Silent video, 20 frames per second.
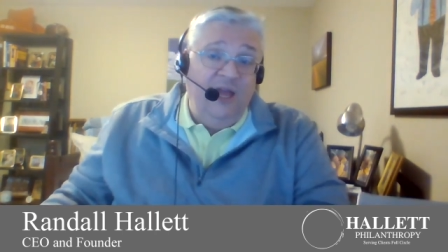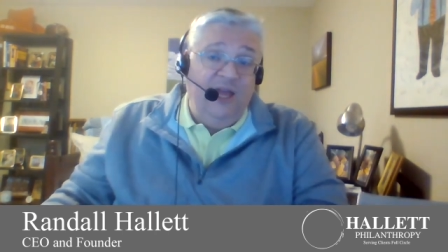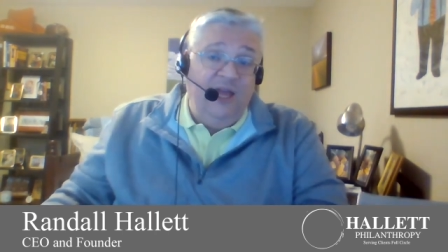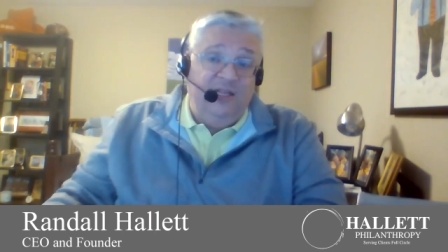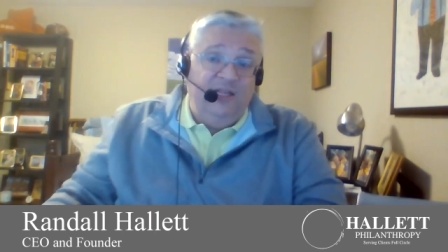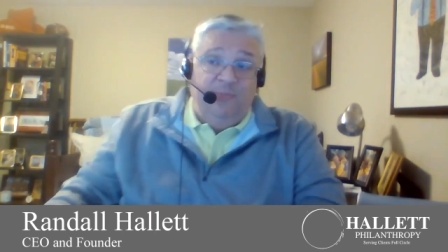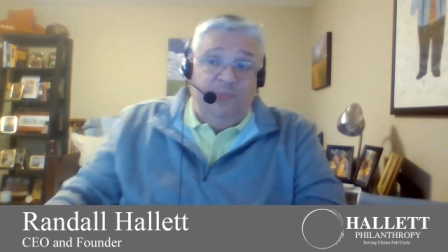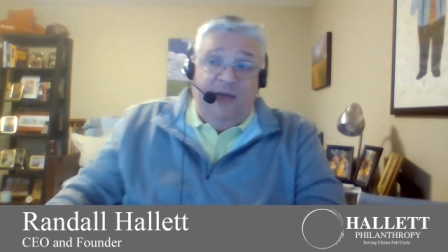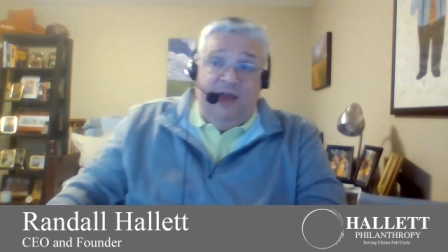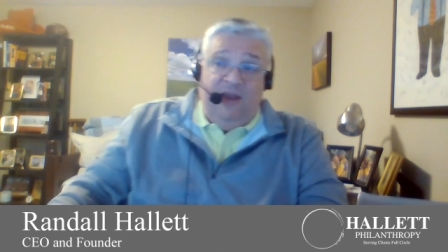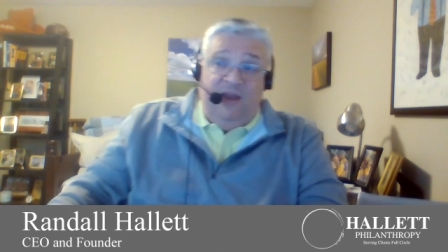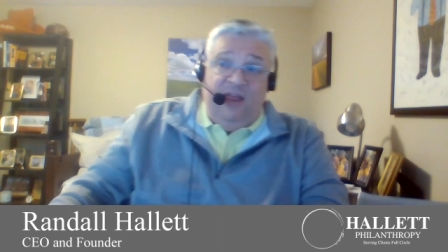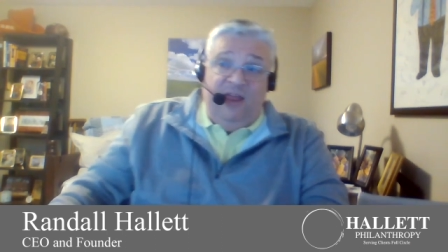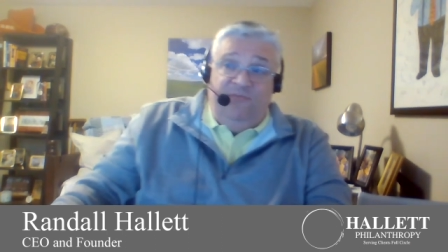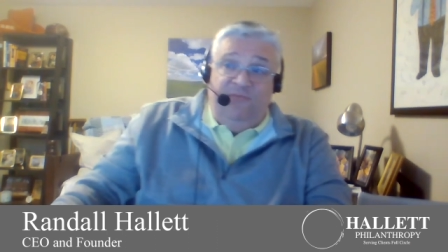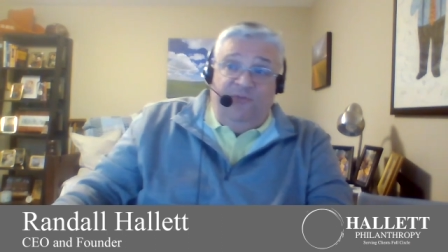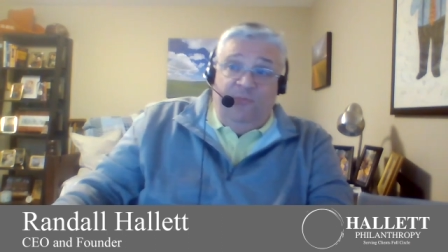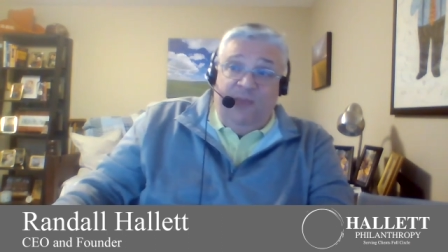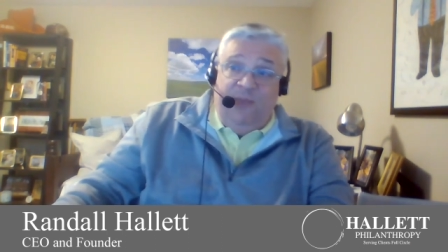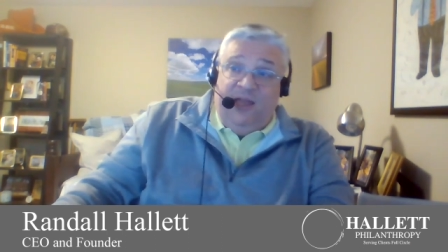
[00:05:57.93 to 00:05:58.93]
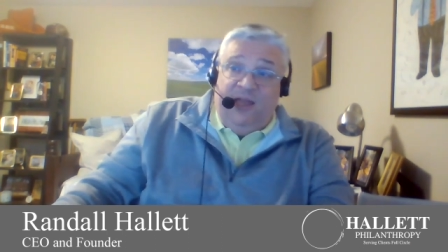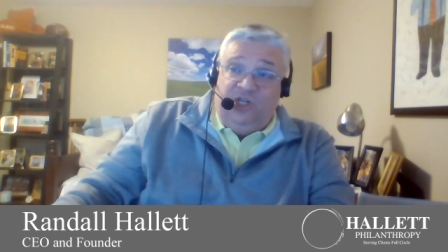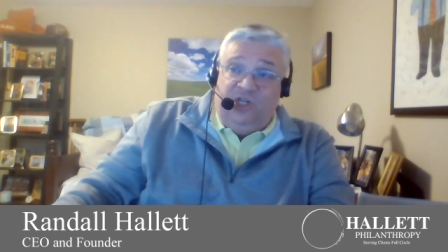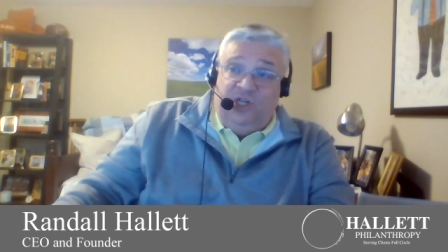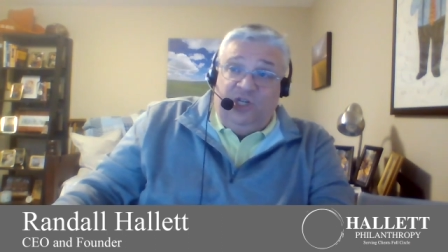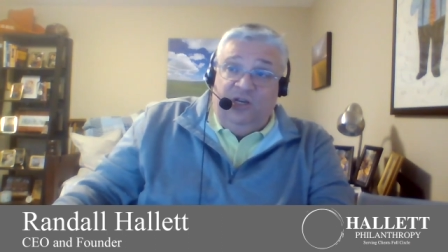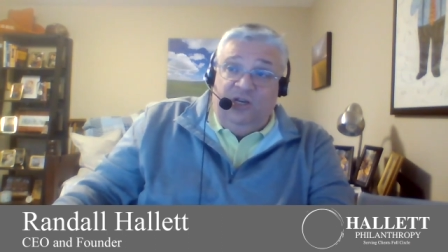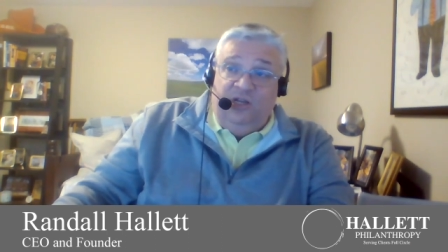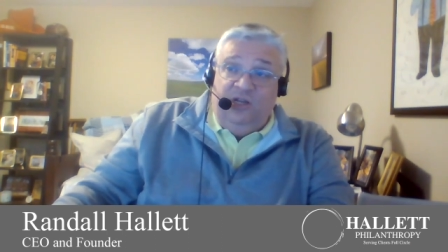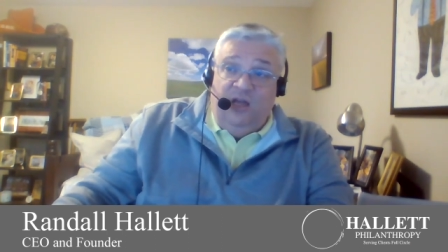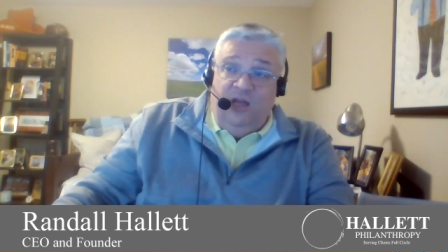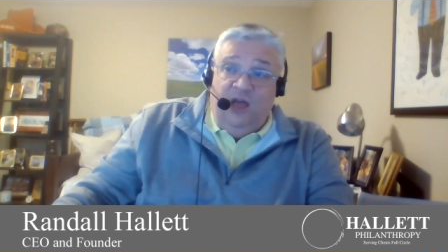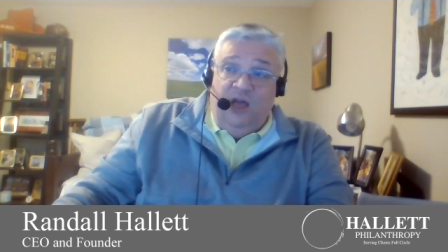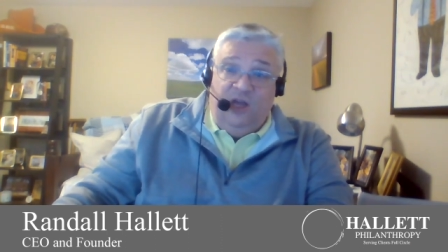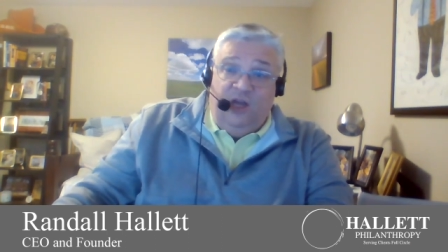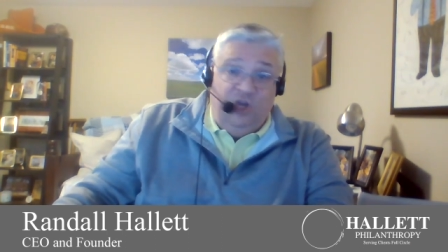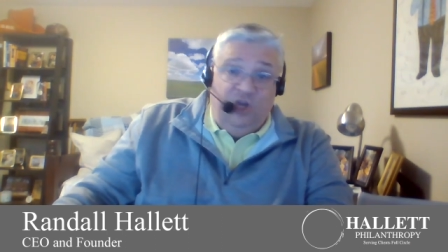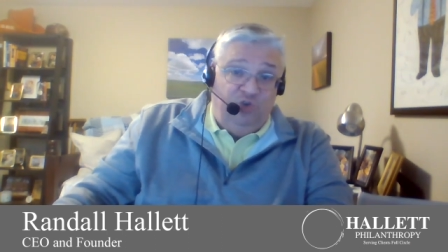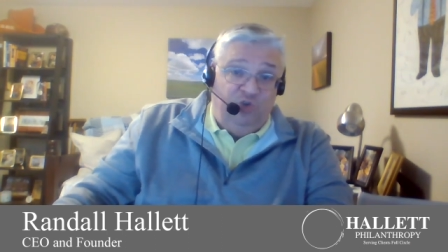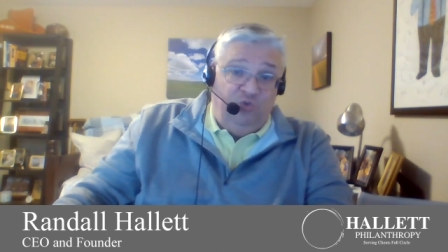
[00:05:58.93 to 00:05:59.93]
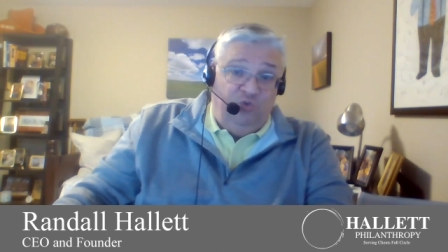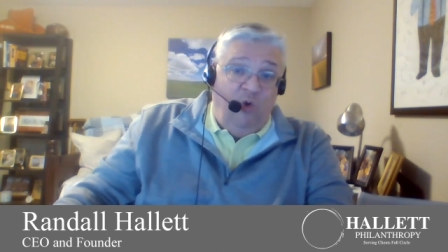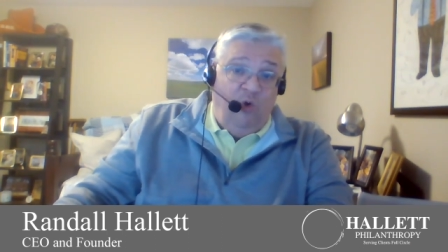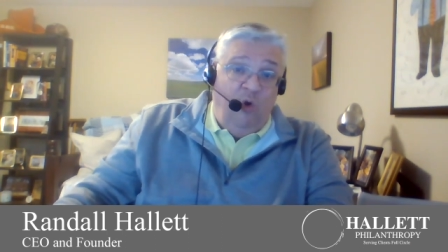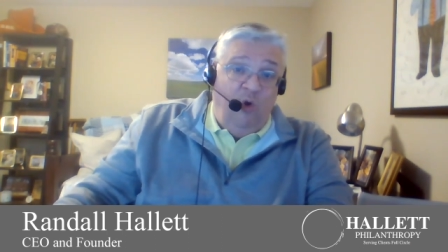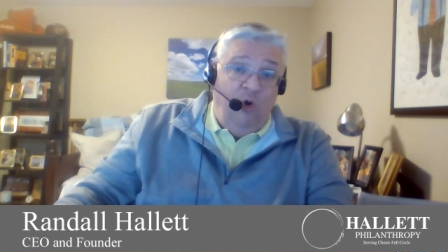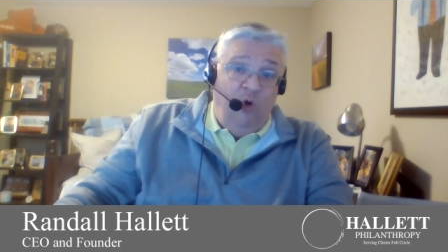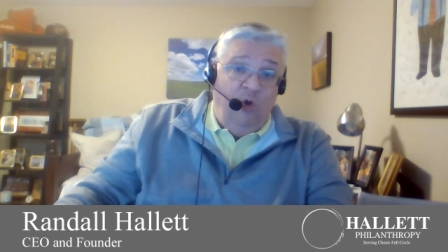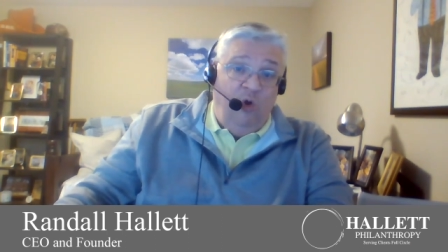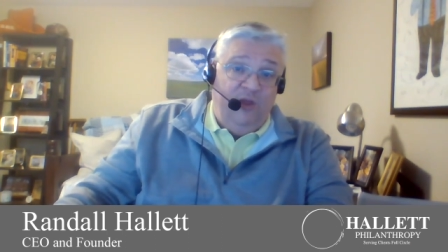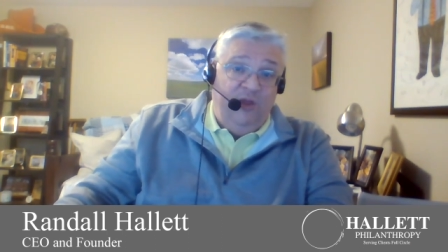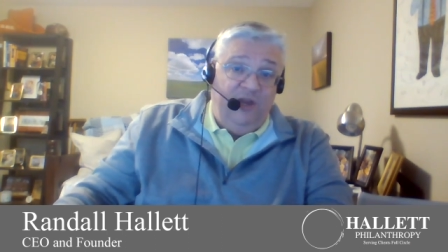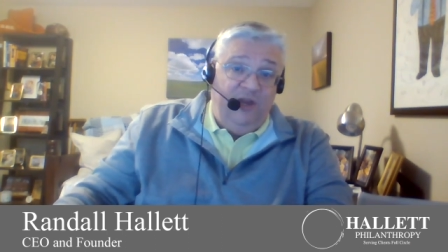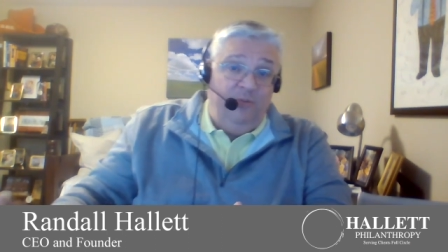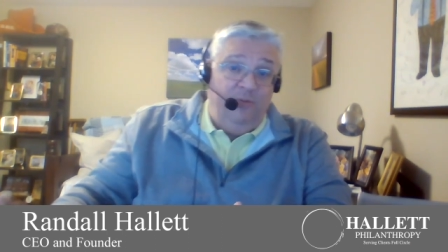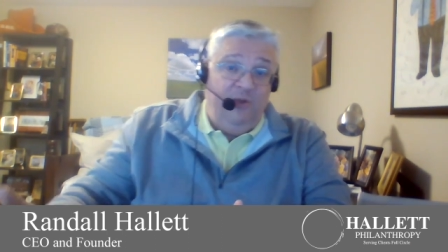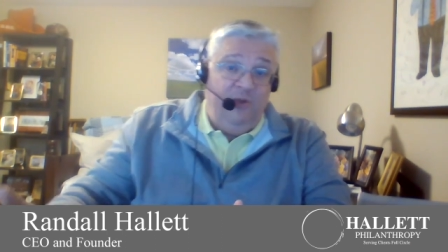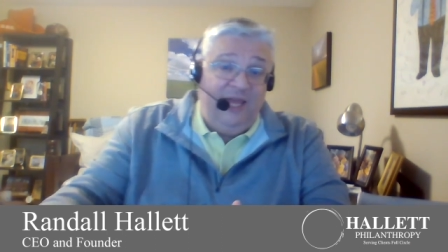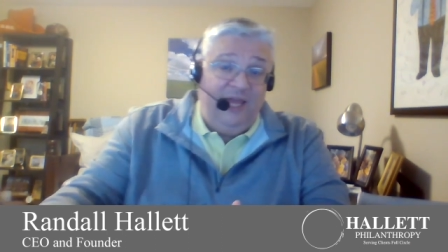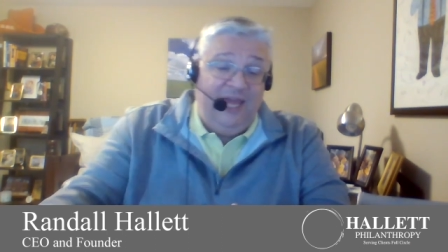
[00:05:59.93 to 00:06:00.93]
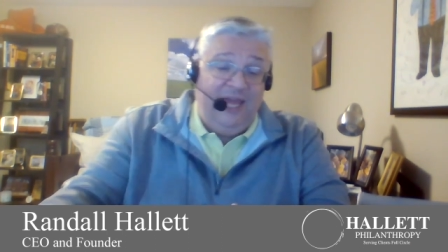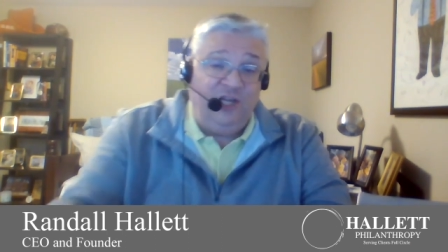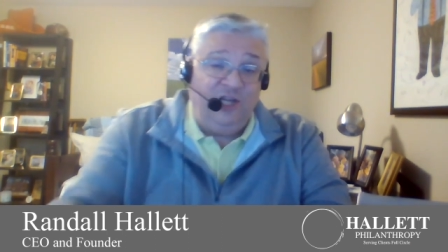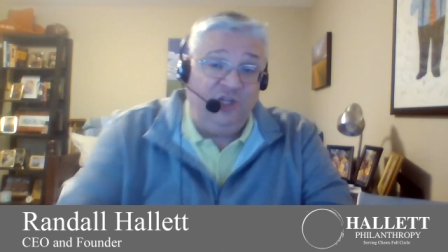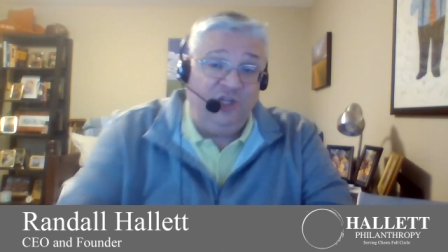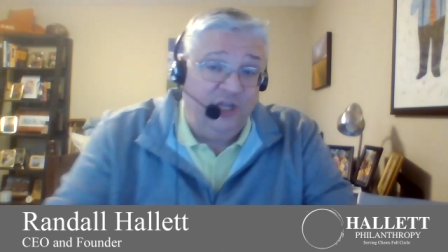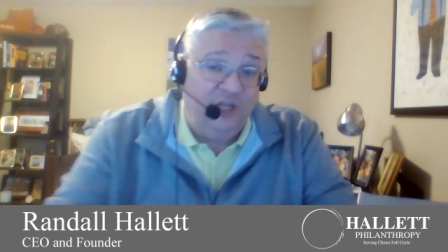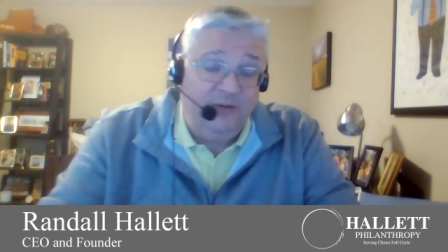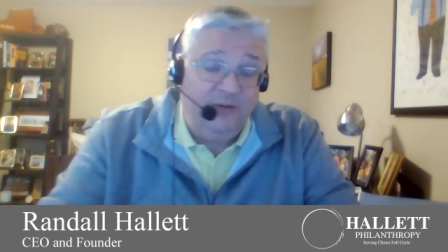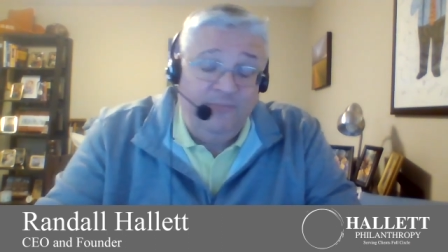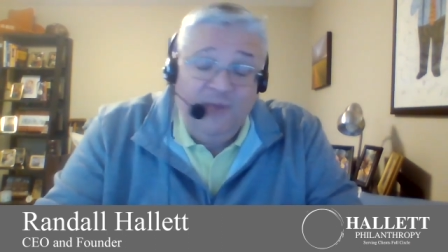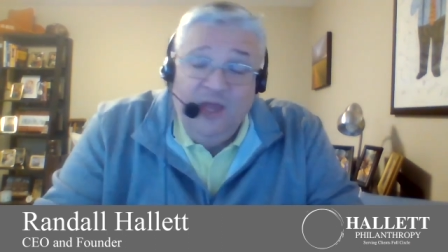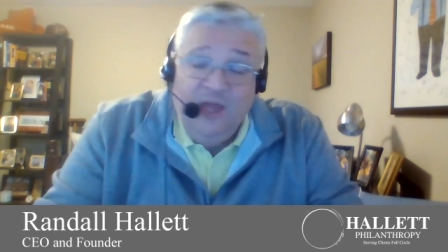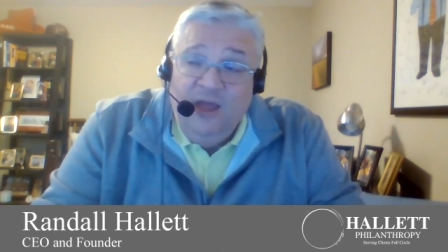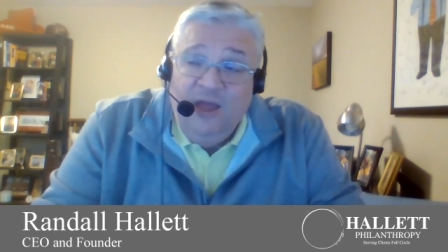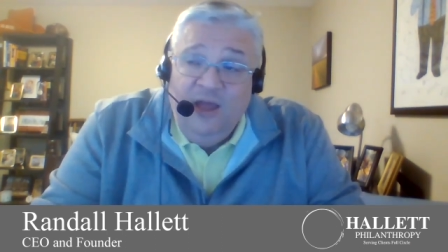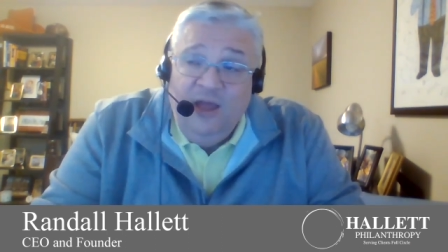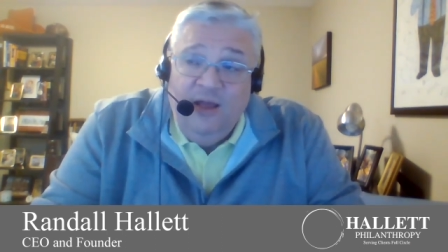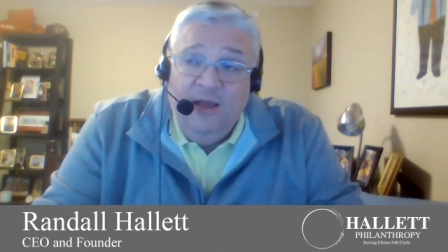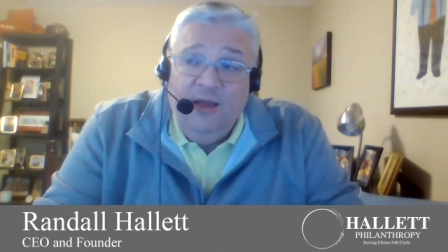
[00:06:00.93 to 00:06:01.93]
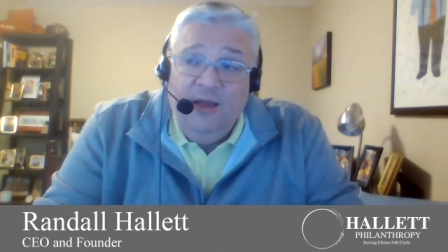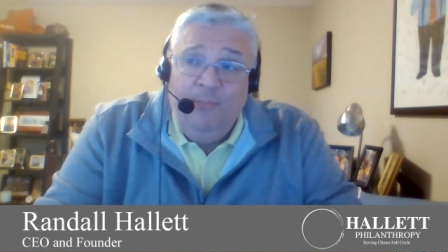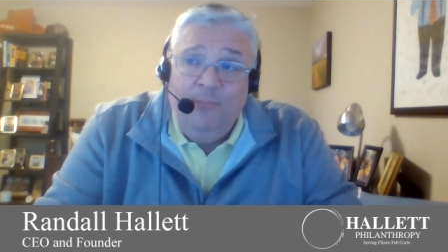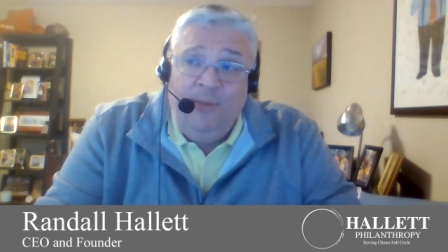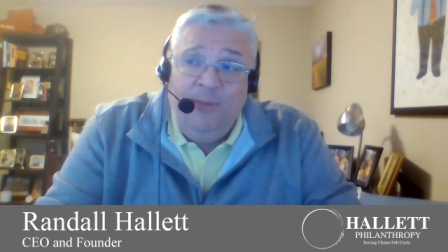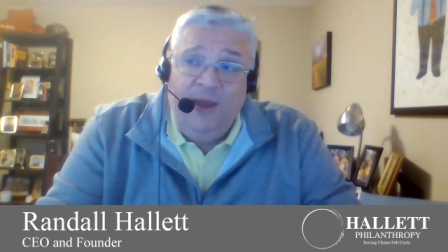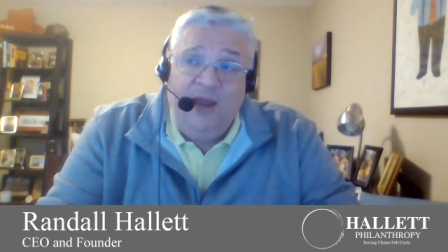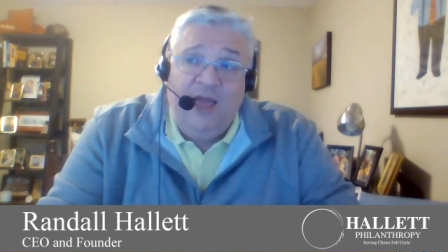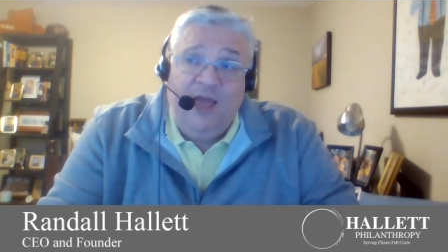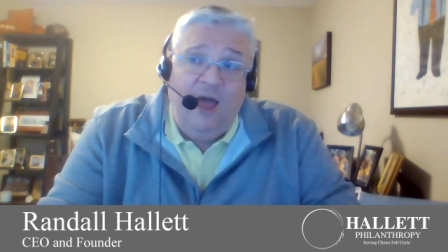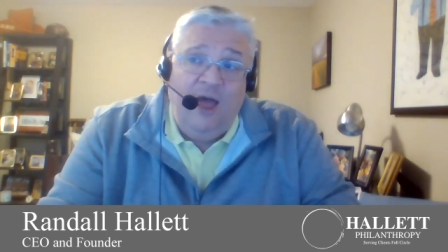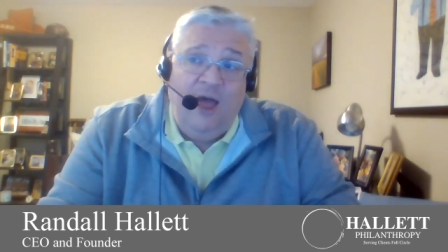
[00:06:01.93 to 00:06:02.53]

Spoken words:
It's about information control and communication. But